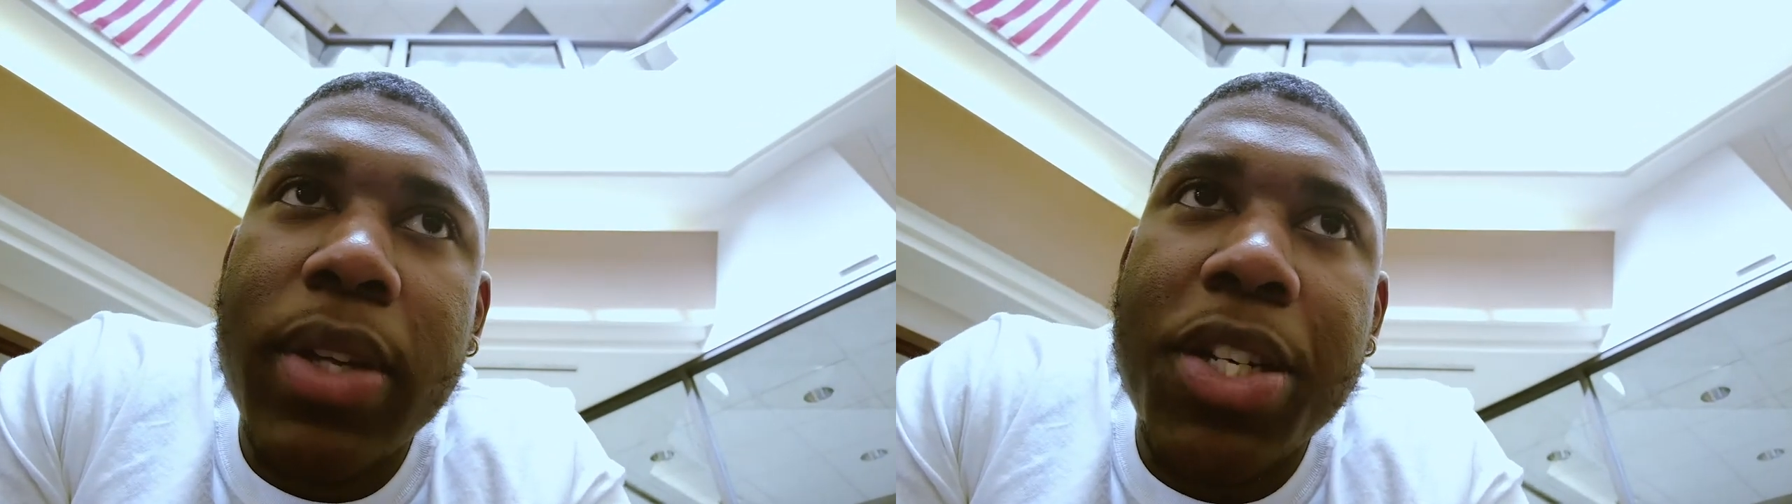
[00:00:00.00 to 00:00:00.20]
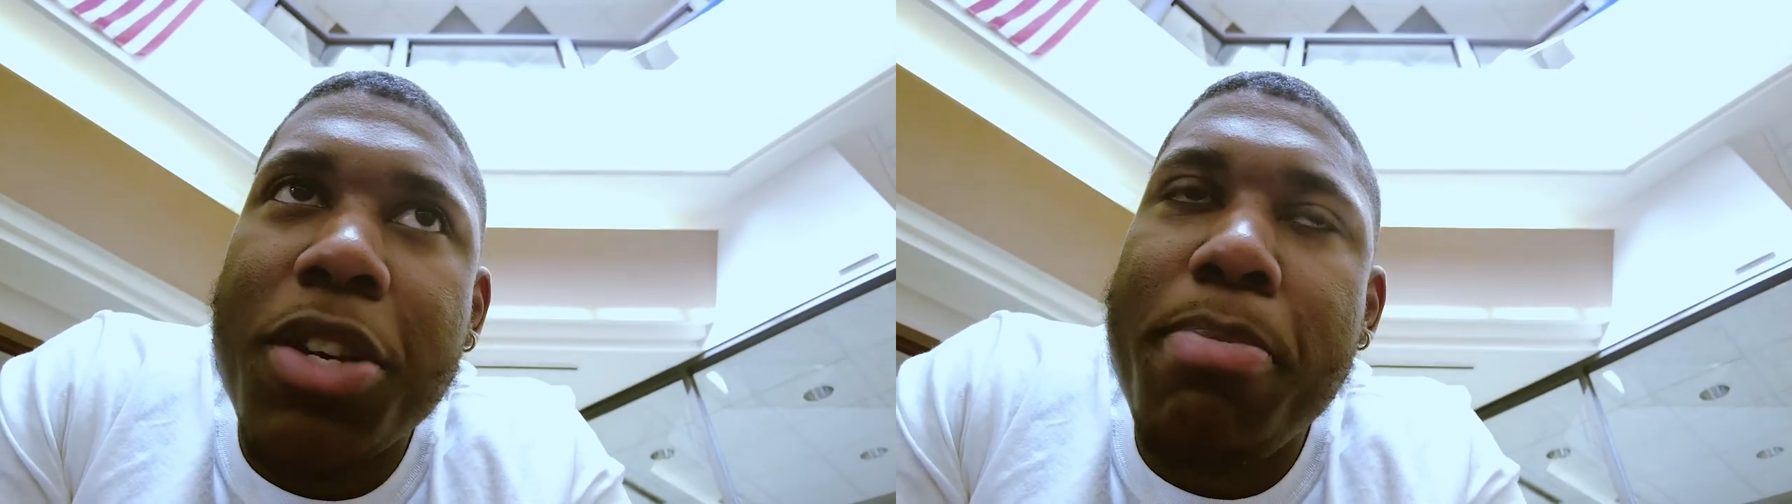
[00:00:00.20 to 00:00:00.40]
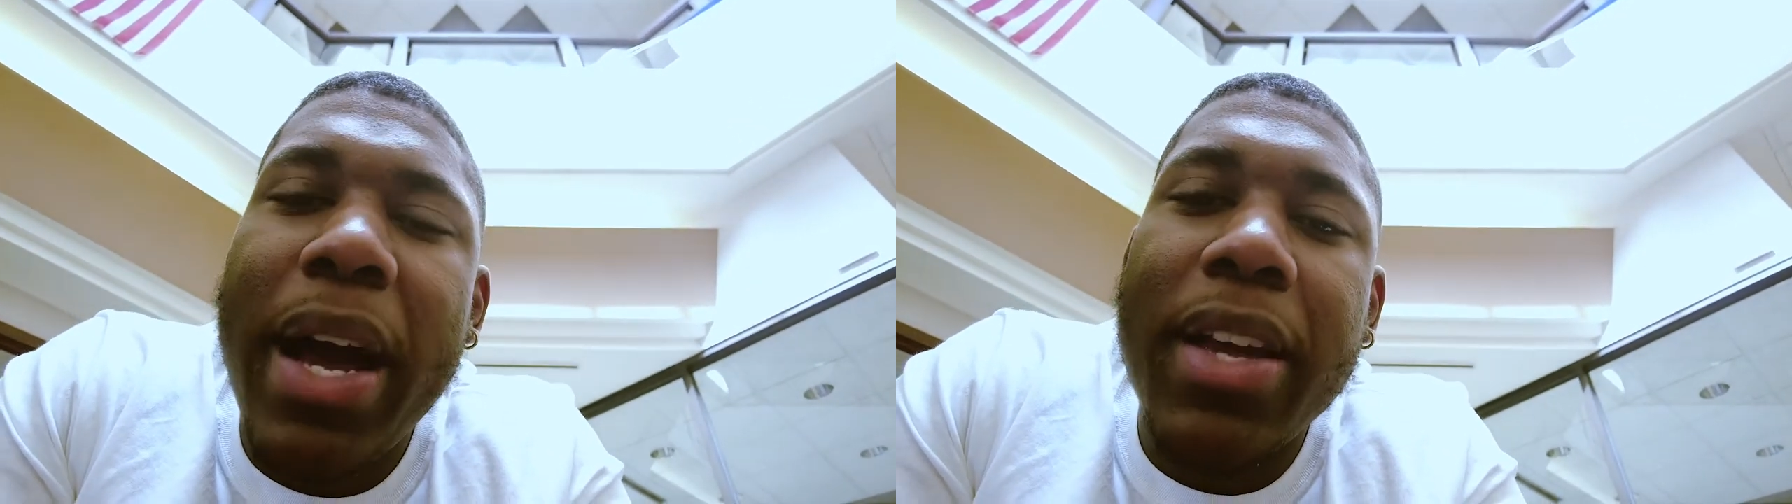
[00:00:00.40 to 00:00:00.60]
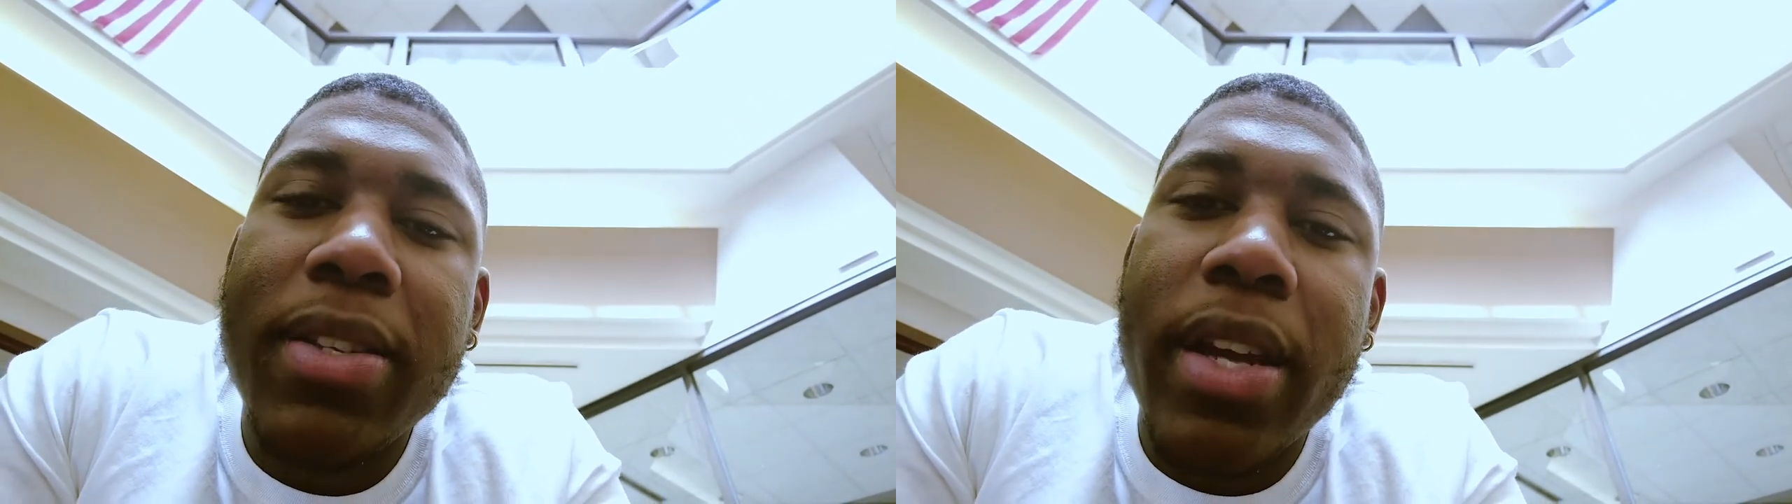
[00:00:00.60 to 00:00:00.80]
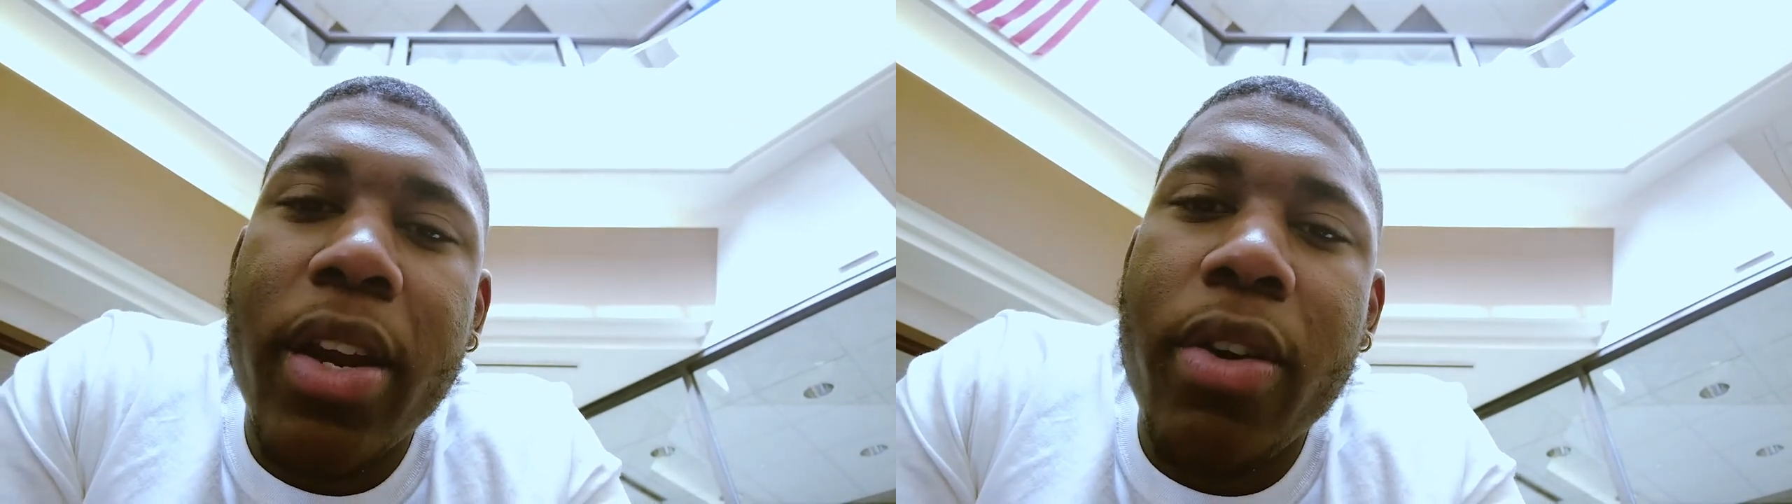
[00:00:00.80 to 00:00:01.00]
that your bank
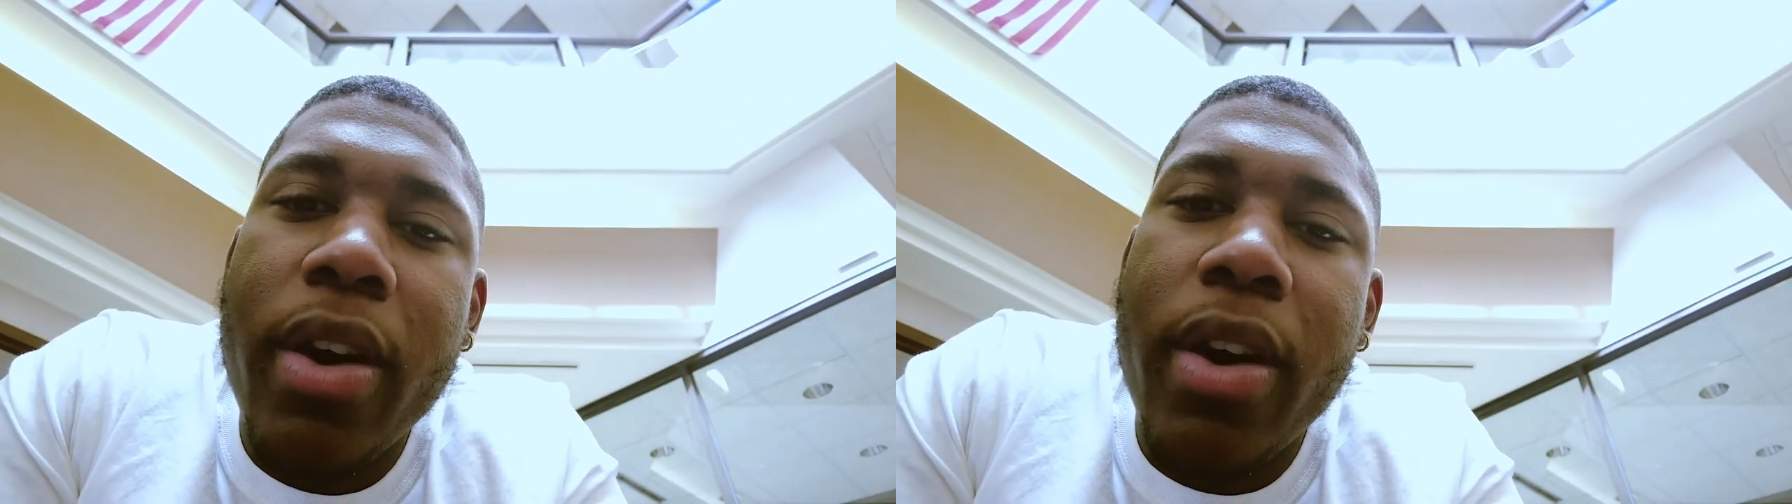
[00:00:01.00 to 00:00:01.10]
send you,